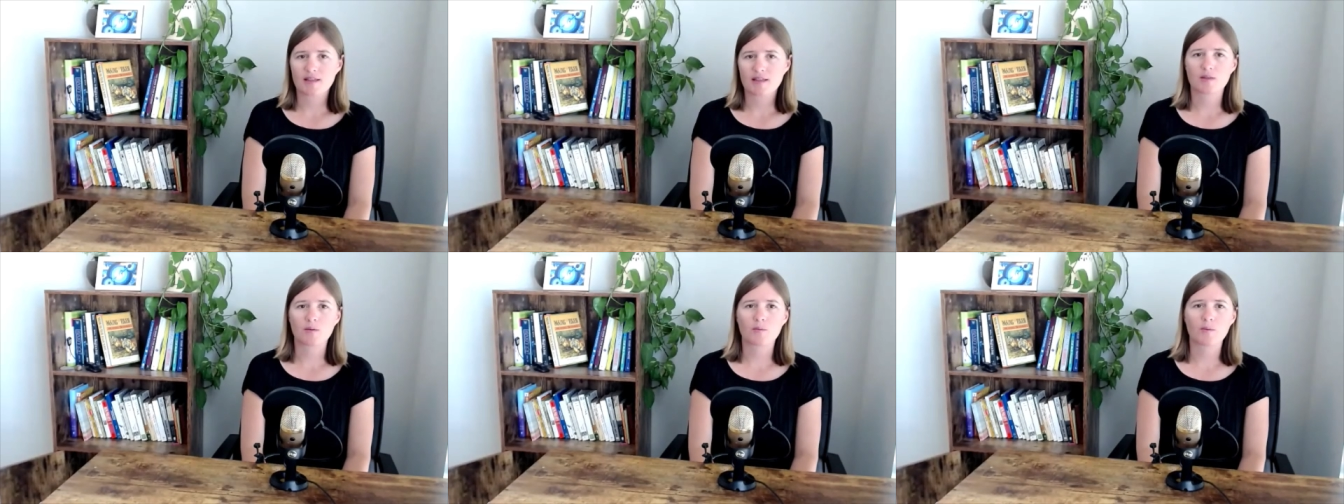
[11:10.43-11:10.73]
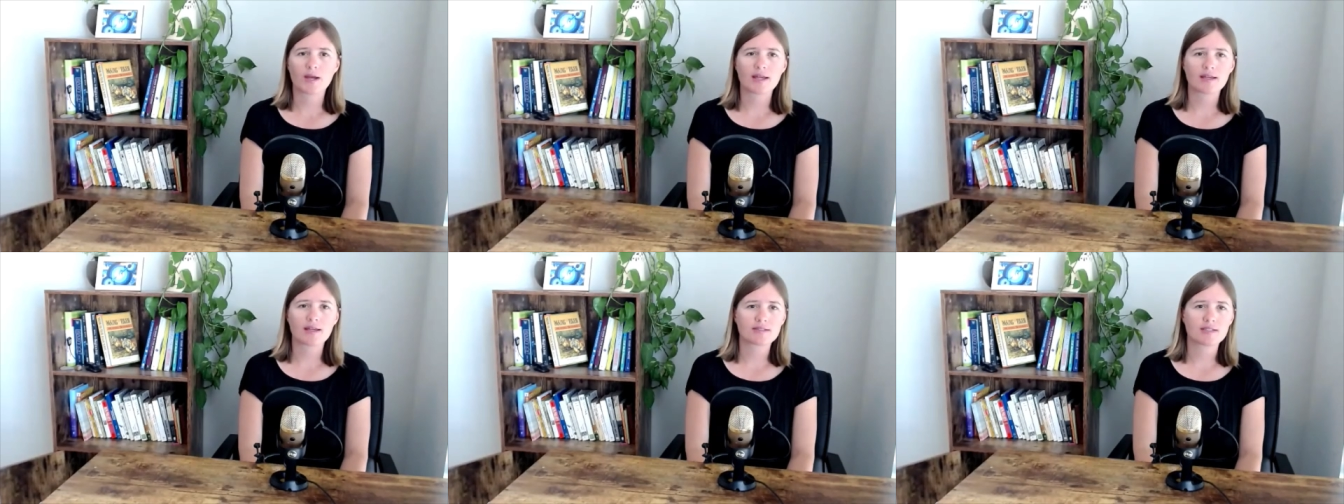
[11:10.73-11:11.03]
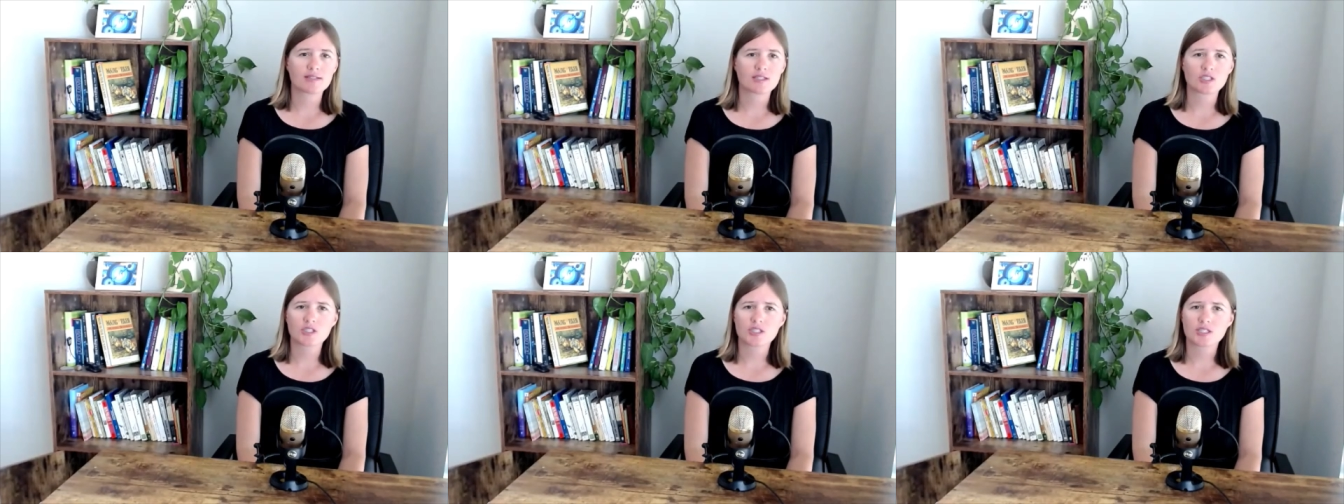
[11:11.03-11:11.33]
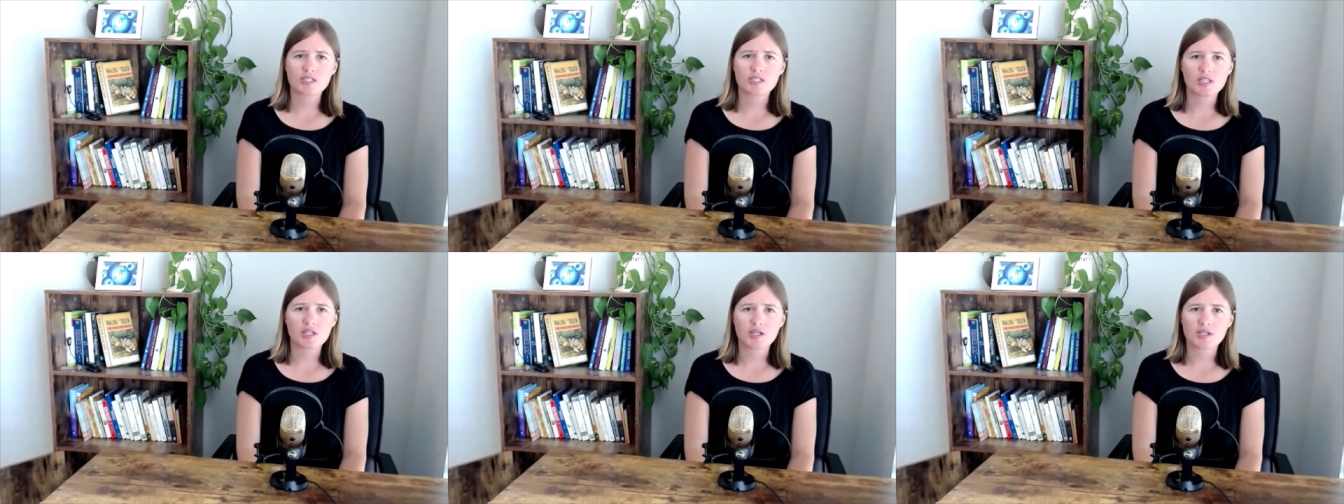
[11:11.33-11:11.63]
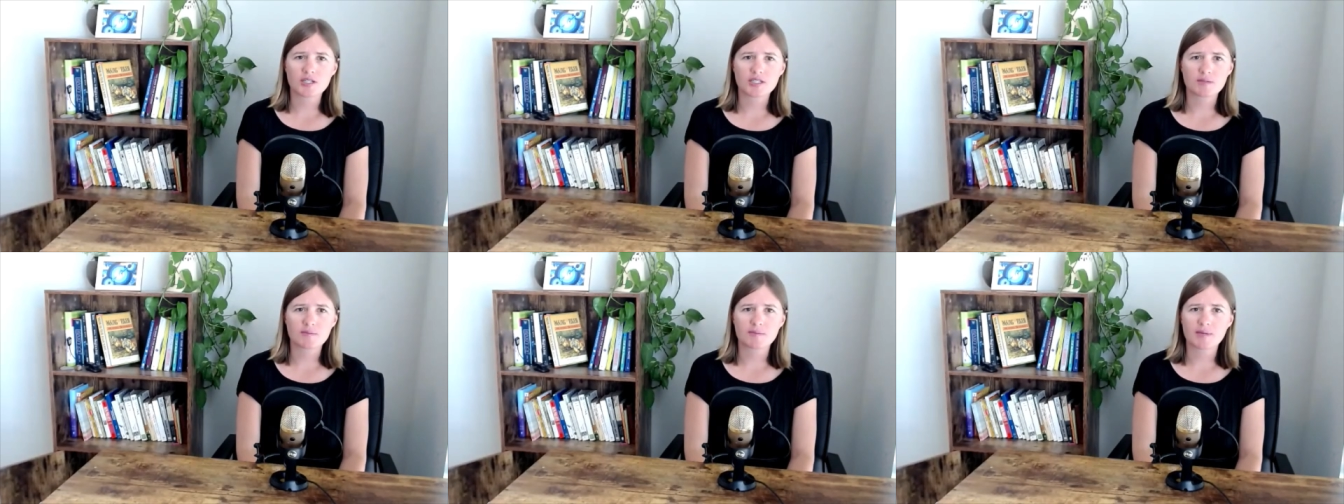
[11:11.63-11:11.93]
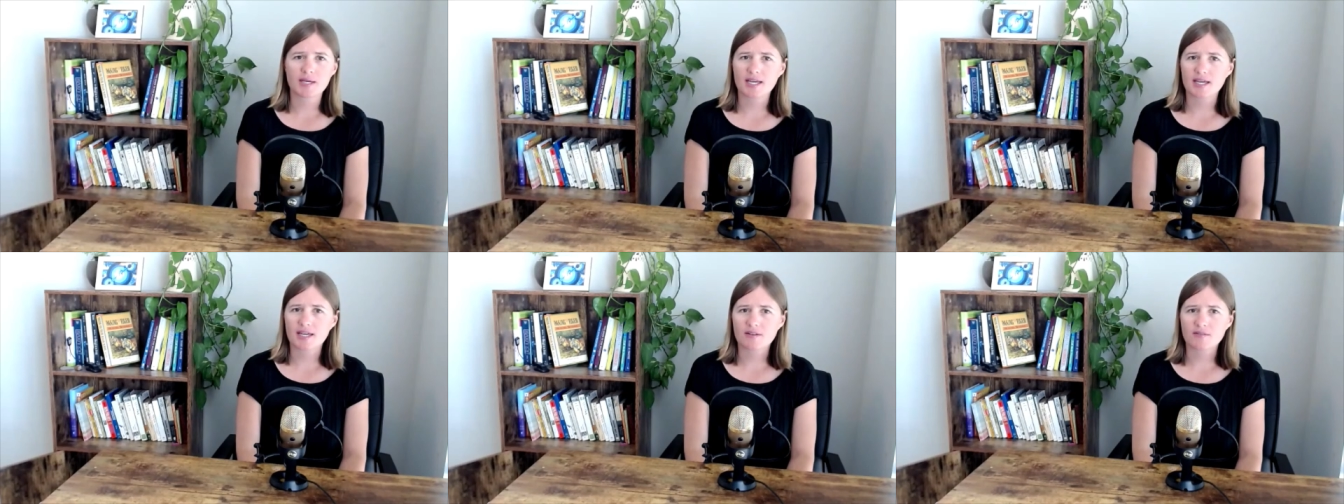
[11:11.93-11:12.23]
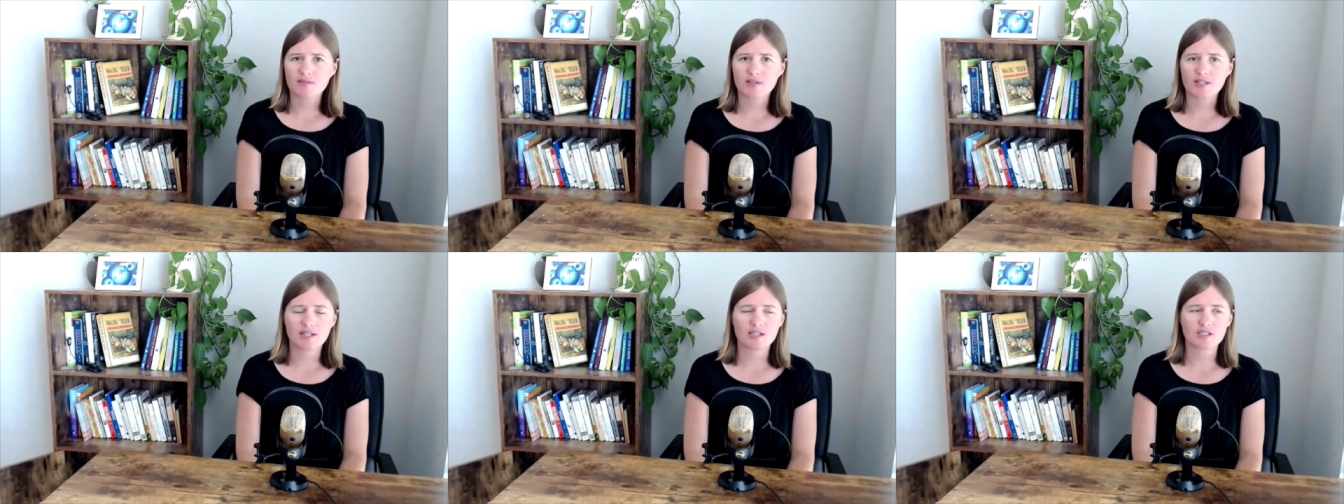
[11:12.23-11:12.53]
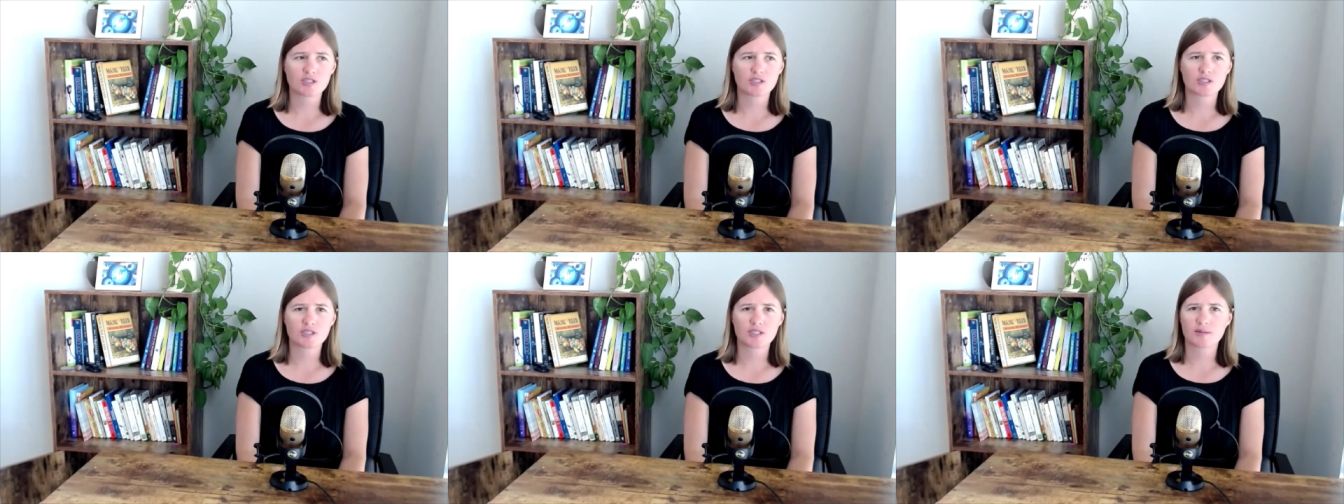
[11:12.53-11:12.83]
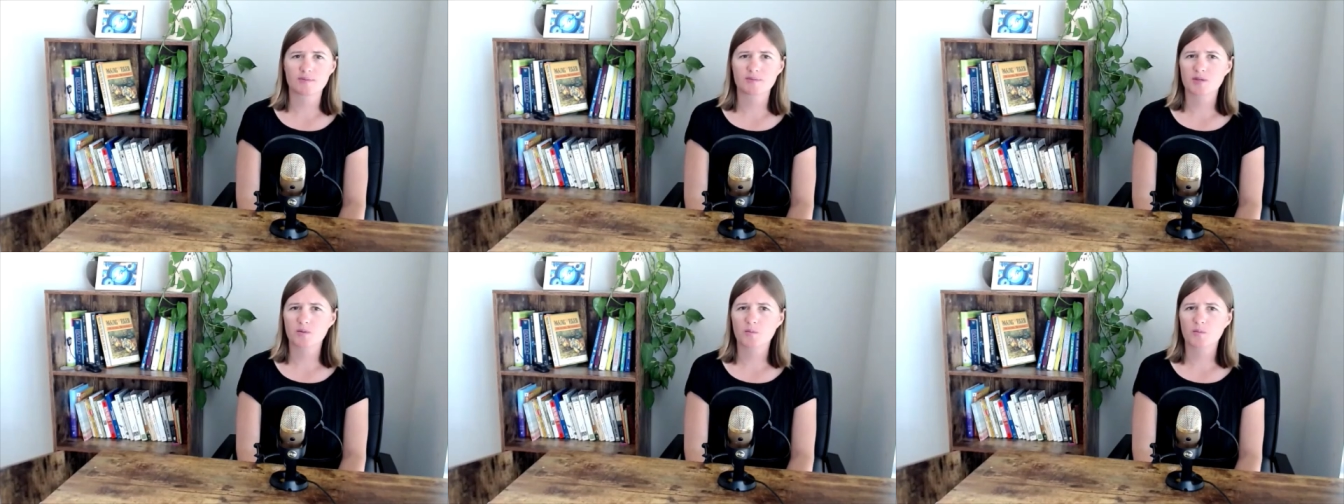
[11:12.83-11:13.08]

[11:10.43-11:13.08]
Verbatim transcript: the ways that she's learned to be in relationships